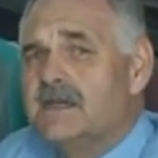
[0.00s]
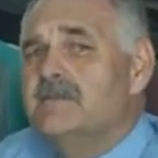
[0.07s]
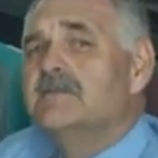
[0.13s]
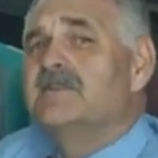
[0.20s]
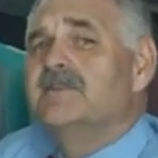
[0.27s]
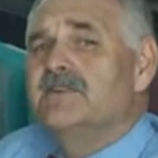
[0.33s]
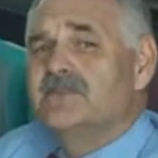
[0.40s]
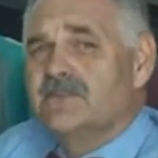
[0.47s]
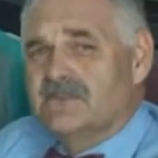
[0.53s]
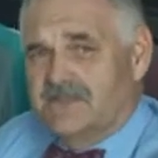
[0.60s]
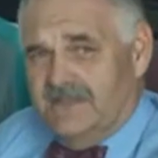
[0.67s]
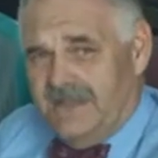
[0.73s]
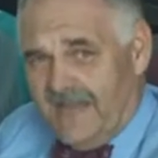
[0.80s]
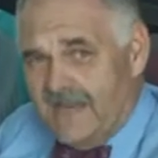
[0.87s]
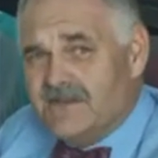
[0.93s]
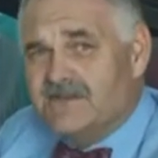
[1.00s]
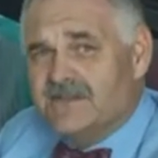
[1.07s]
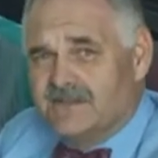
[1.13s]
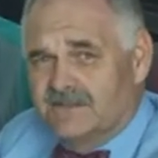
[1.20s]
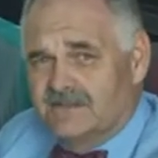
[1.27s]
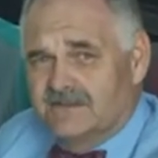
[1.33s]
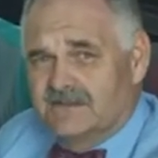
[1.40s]
But if you talk to the end
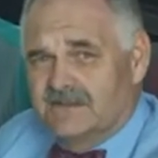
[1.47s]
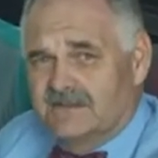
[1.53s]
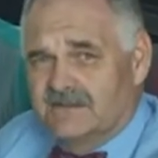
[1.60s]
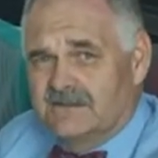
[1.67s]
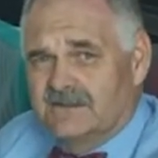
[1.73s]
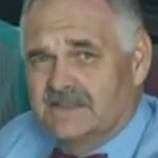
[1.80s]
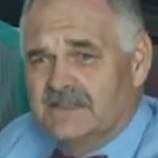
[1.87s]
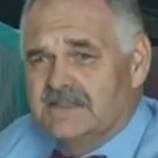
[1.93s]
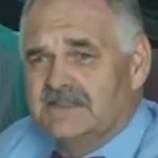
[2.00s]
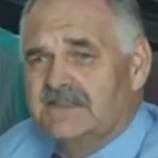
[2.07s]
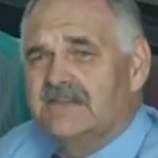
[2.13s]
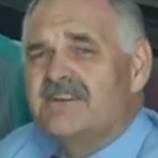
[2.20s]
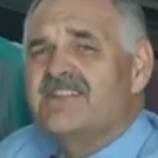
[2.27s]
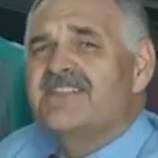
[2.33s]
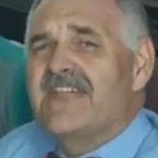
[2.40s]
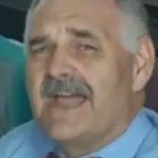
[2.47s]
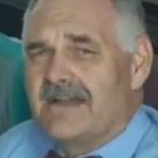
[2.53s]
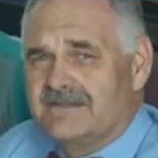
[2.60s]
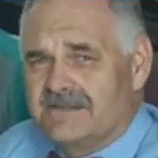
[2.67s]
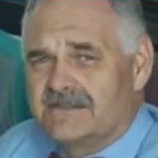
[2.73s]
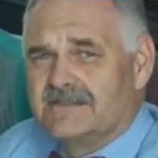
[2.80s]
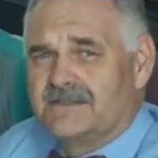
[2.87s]
users, there are
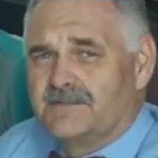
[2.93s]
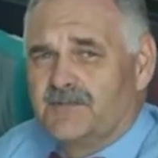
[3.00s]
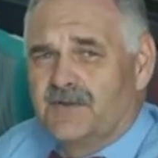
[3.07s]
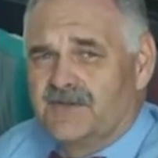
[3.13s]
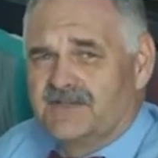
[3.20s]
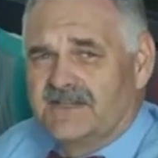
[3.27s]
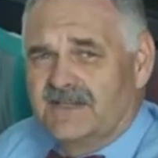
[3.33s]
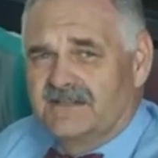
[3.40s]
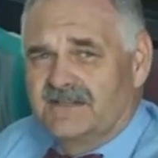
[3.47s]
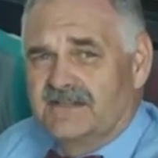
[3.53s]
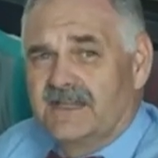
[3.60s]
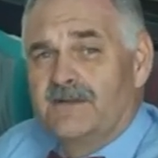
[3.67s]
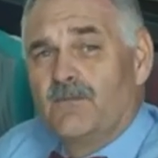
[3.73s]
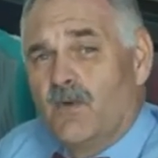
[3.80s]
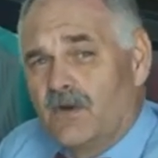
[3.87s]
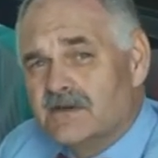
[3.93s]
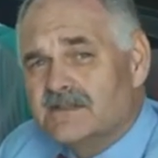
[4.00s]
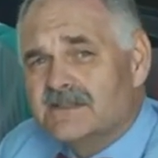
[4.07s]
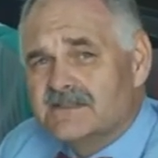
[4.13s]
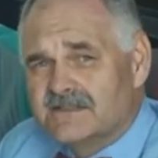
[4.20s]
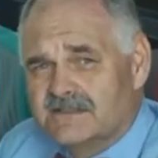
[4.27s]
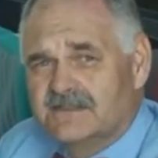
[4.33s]
thousands of projects that they
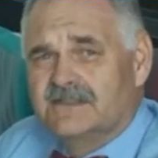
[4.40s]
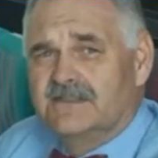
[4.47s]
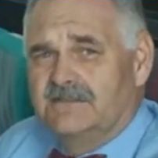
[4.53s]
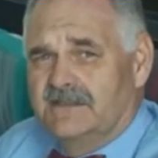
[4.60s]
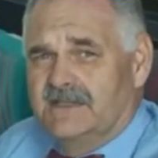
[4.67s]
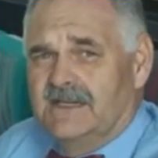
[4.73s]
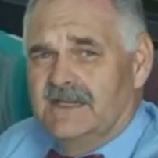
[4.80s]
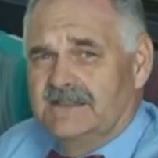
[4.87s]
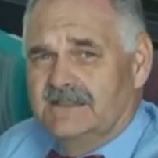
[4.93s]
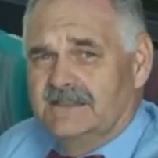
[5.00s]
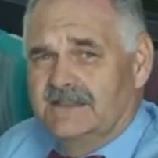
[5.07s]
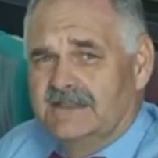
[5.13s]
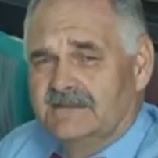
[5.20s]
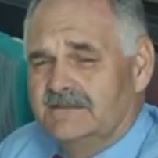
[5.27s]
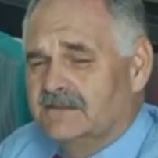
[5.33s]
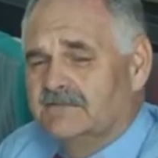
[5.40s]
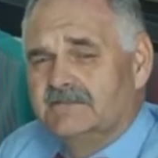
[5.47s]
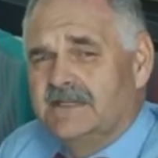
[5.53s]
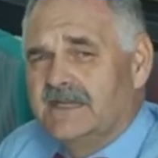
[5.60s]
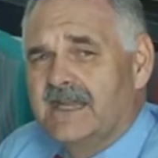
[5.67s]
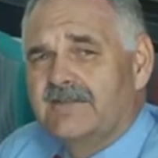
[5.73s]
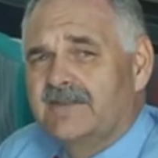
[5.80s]
want us to do in IT that
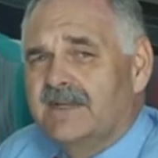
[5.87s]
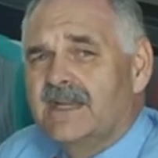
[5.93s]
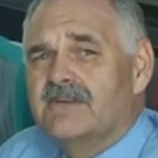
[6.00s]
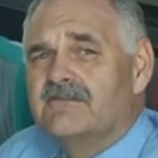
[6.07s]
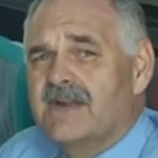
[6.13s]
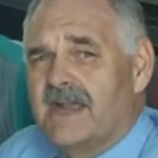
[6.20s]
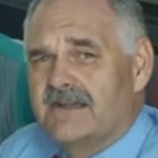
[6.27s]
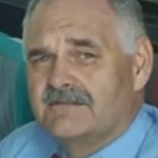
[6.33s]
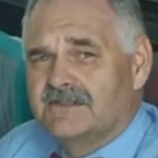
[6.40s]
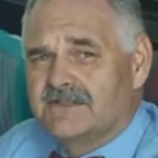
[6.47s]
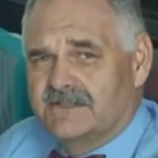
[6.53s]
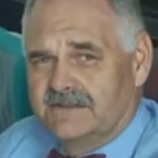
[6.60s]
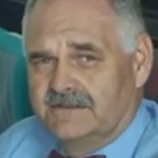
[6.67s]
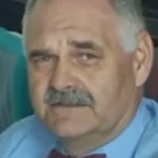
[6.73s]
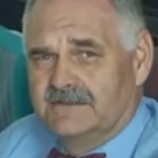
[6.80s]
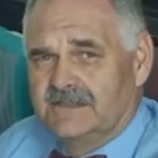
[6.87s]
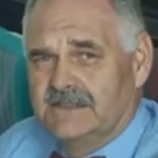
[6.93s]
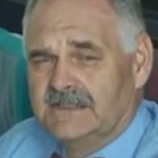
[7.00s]
we never get round to.